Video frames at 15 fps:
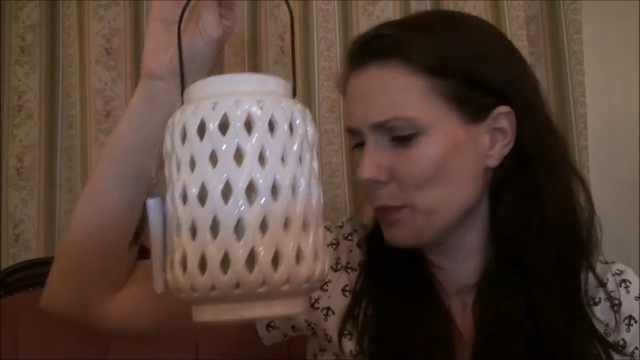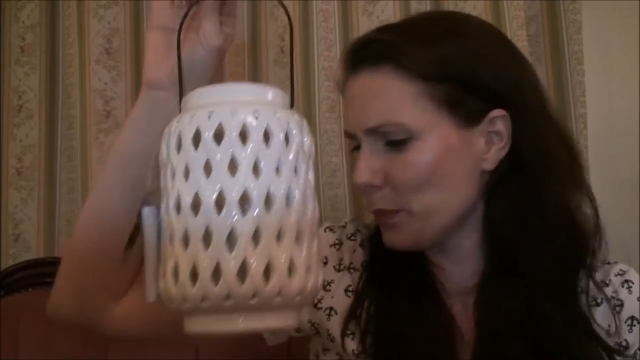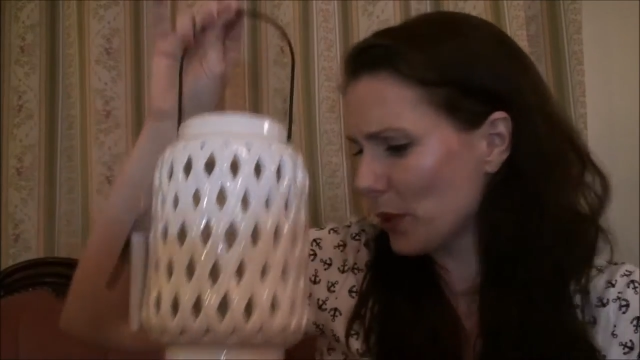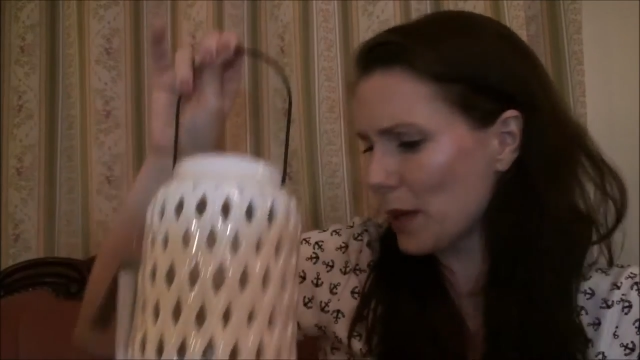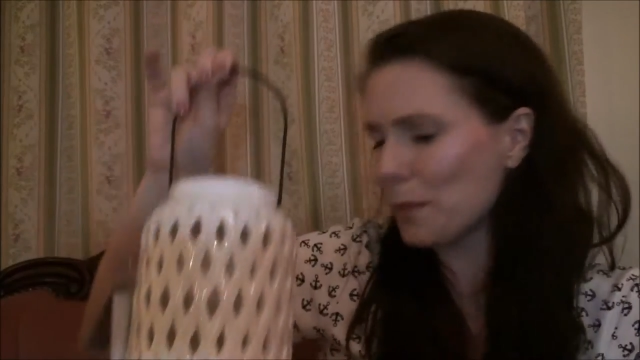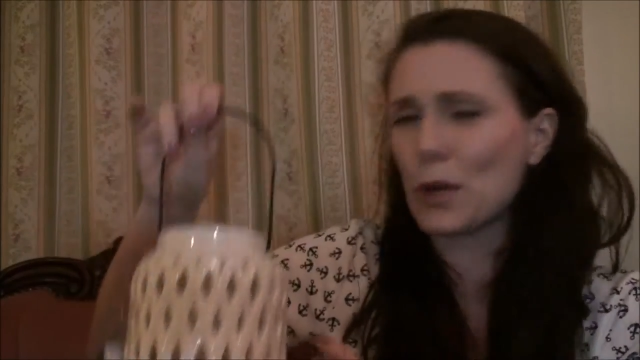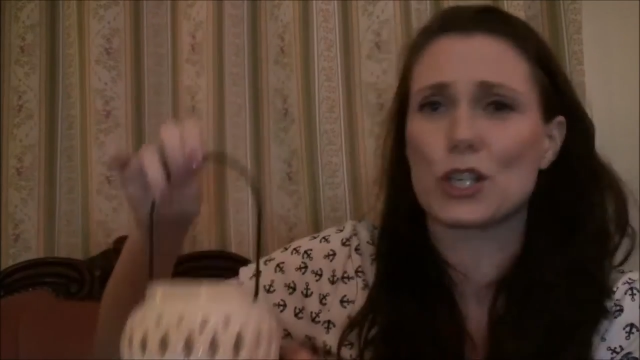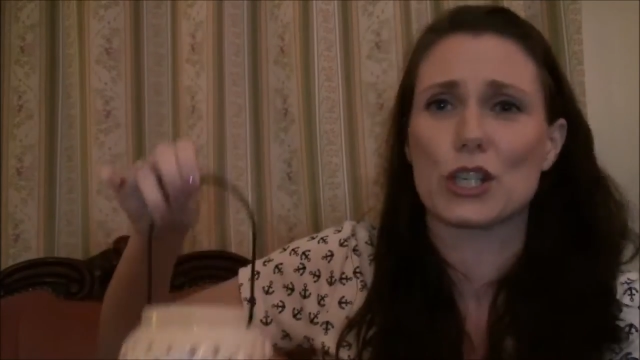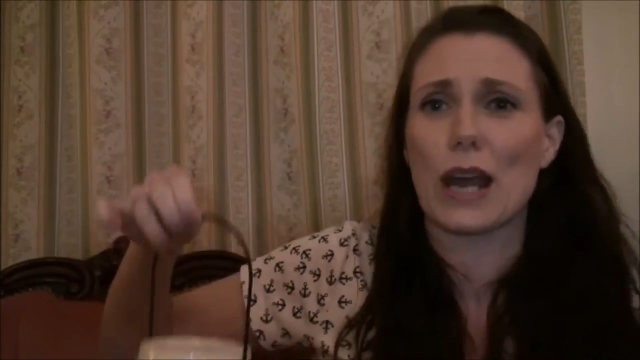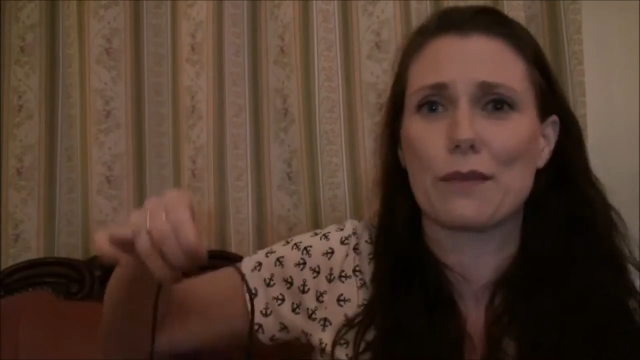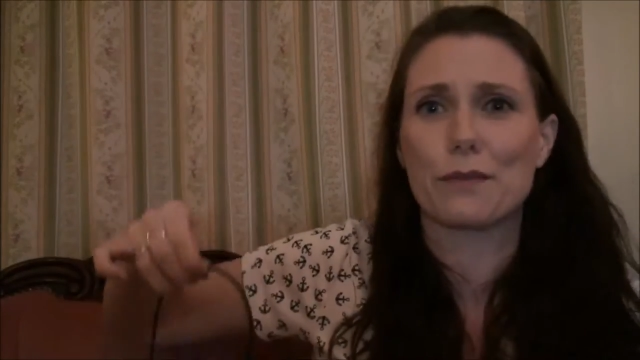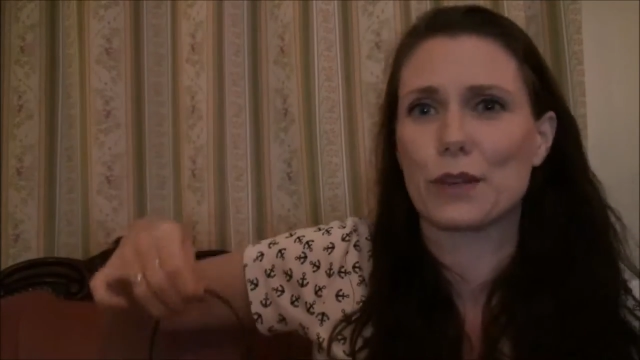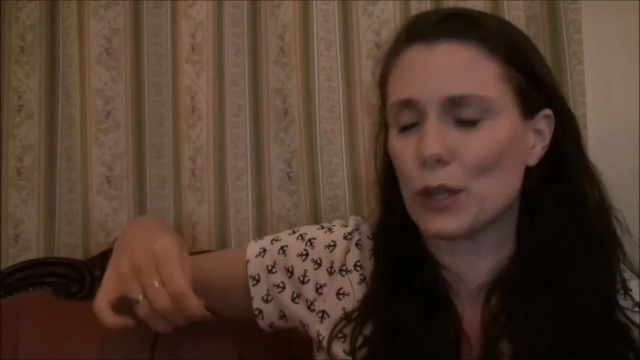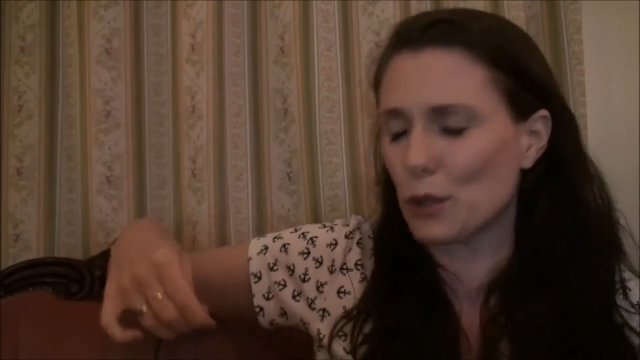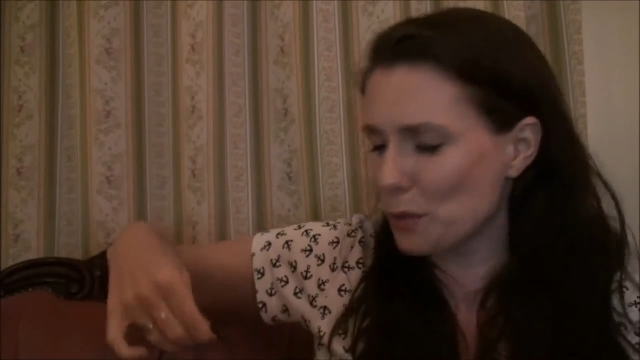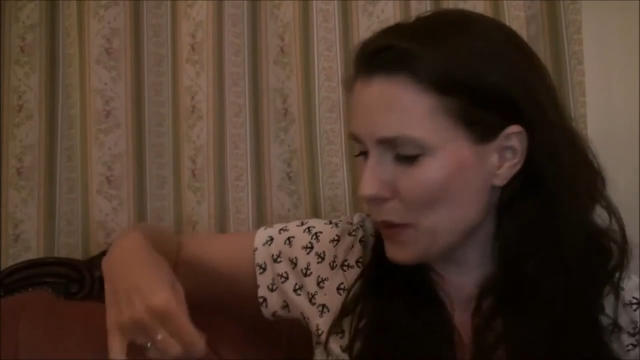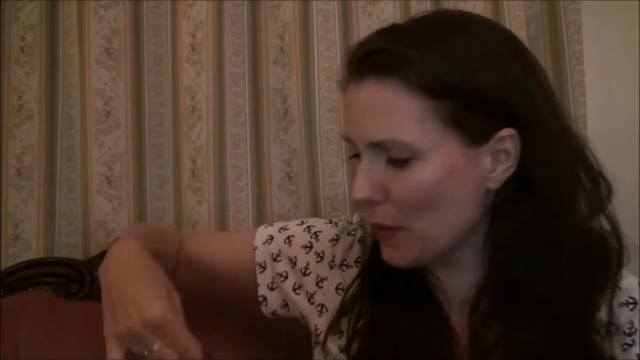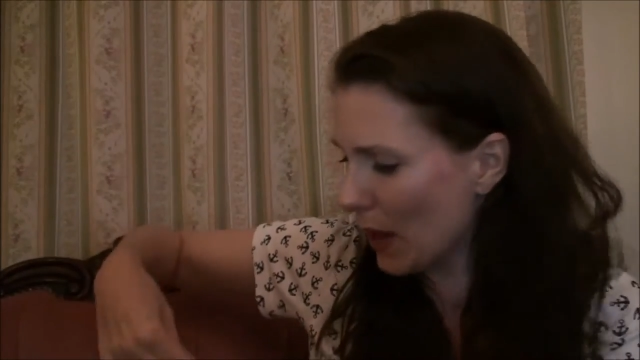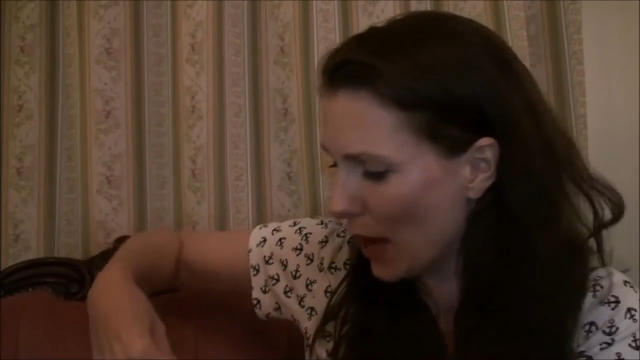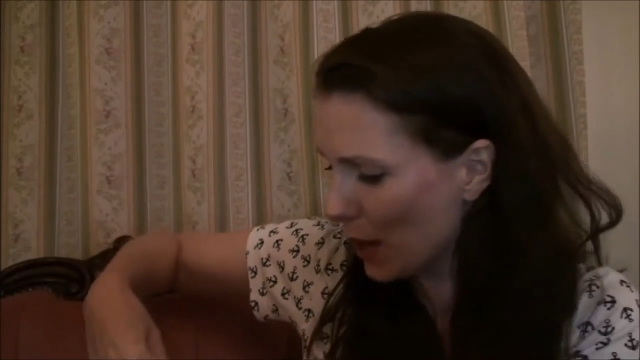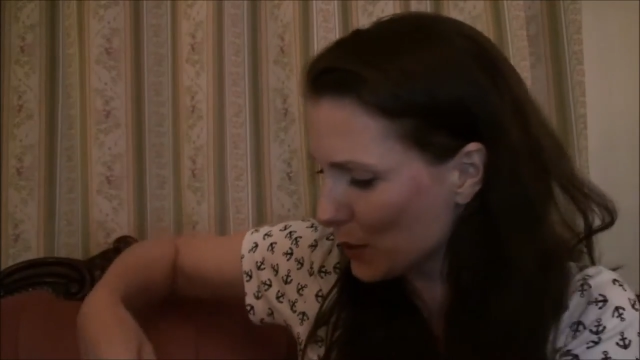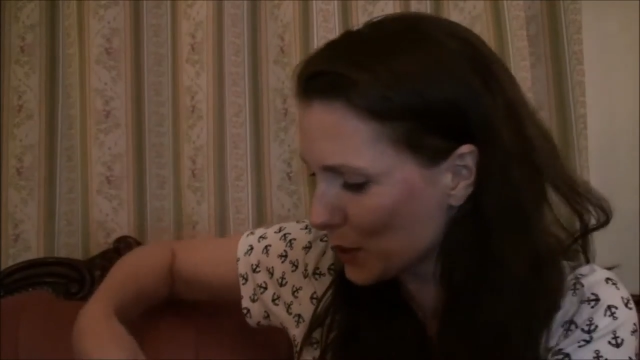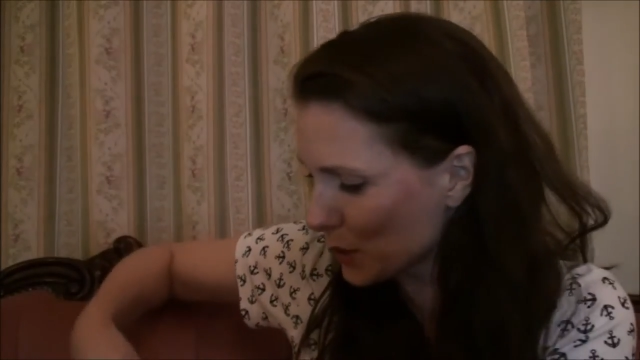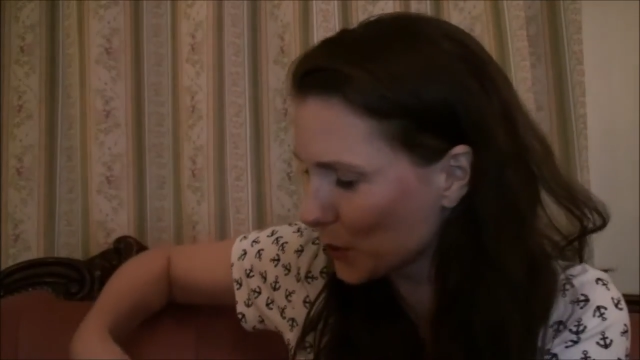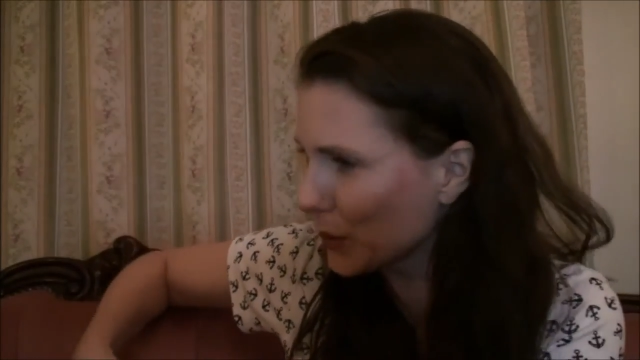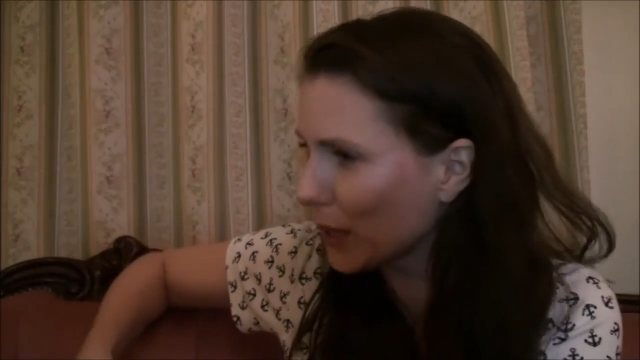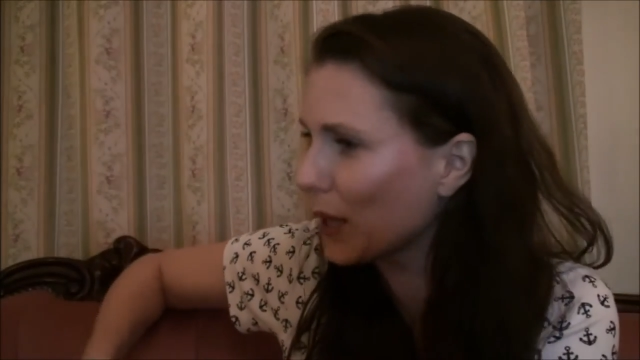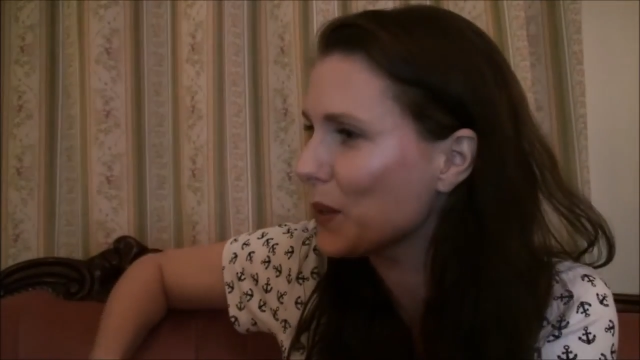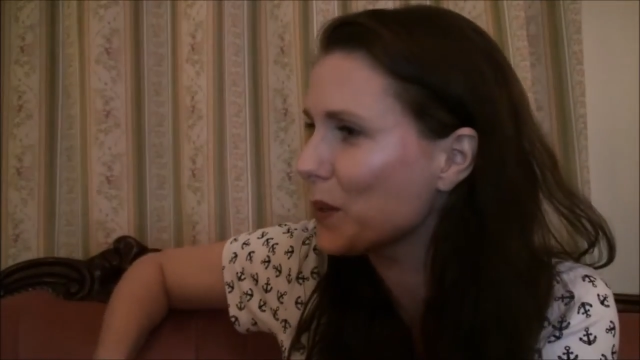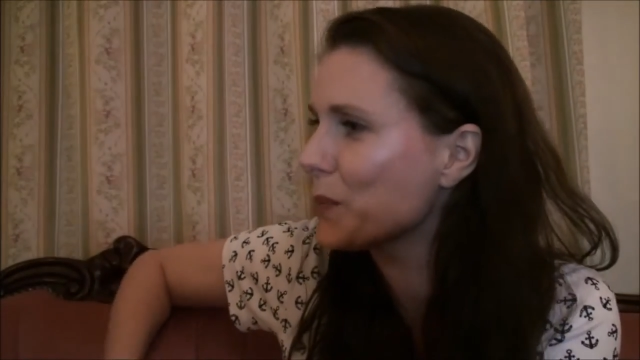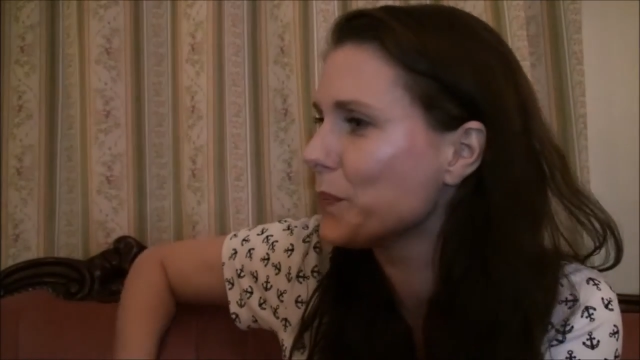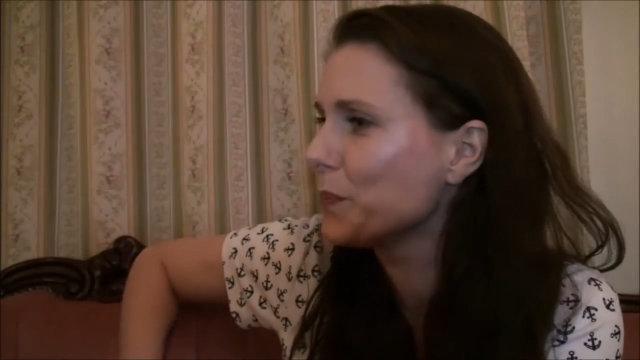pretty much every room in the house no doubt